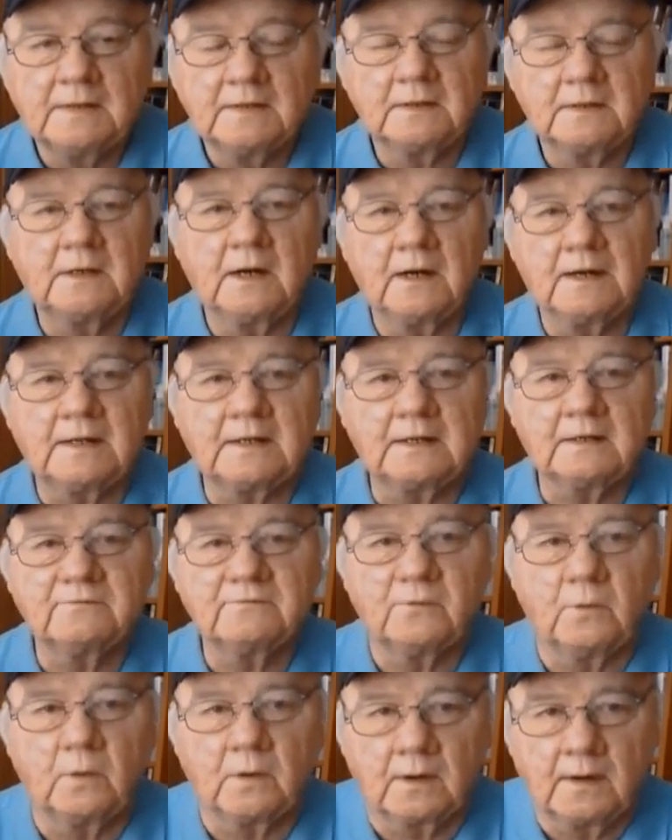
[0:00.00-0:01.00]
gunning
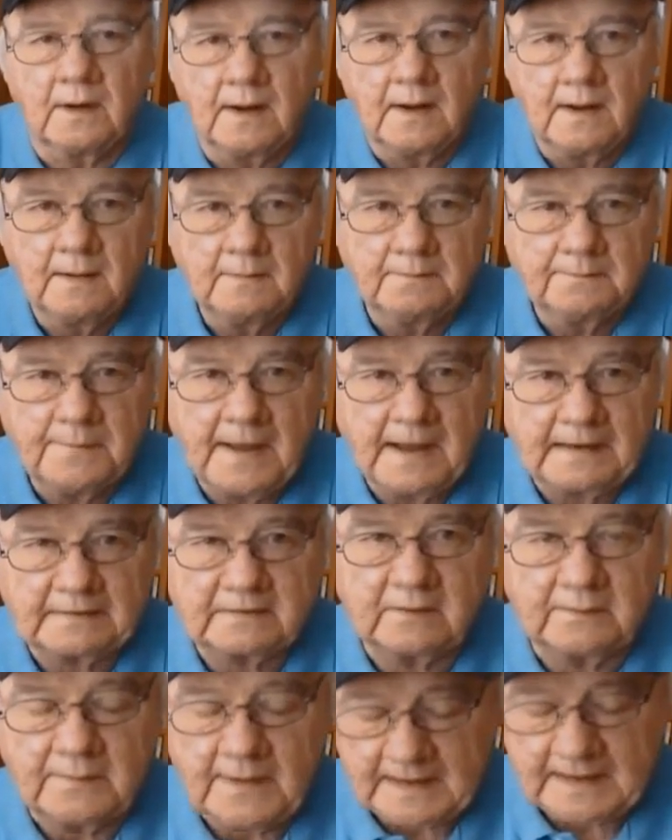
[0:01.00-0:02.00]
for
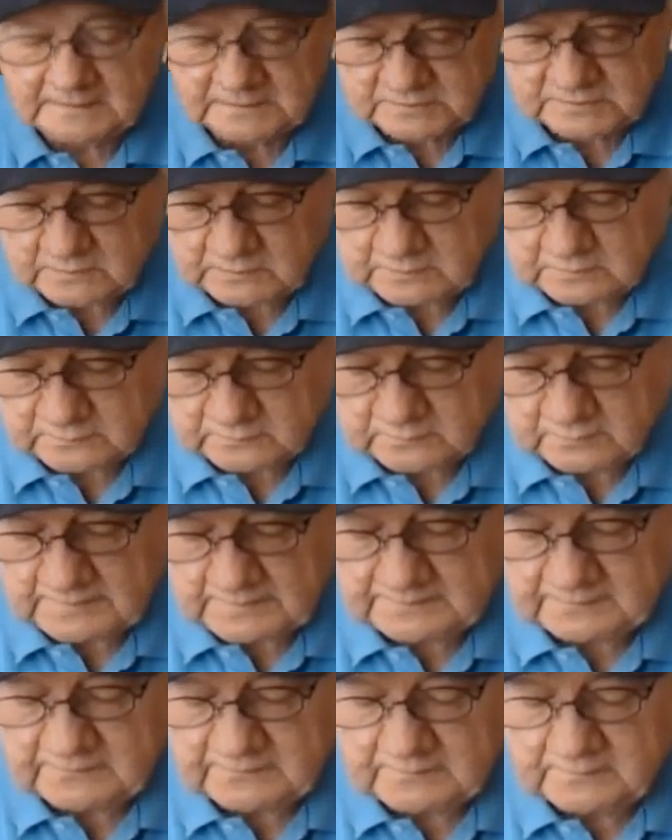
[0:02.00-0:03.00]
back-to-back circle
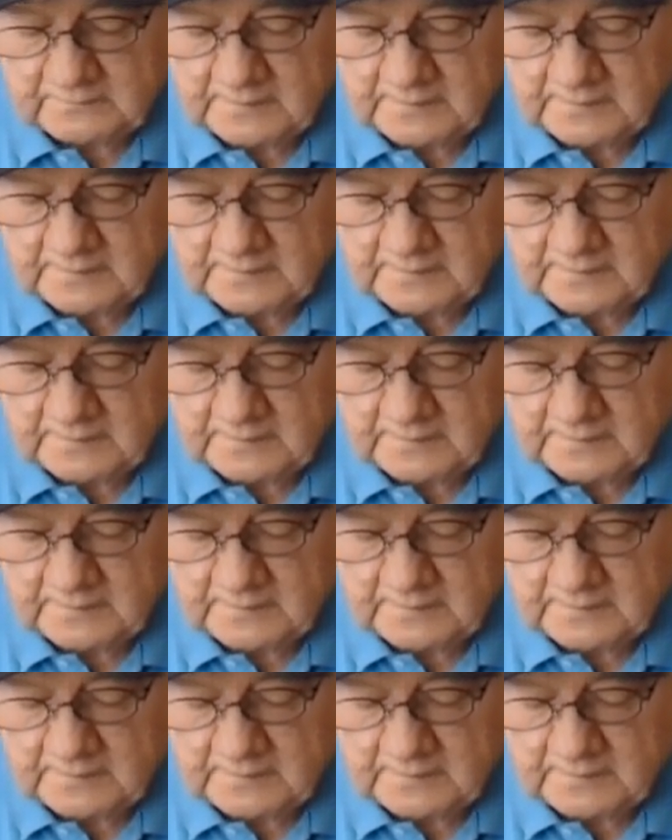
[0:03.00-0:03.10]
trips.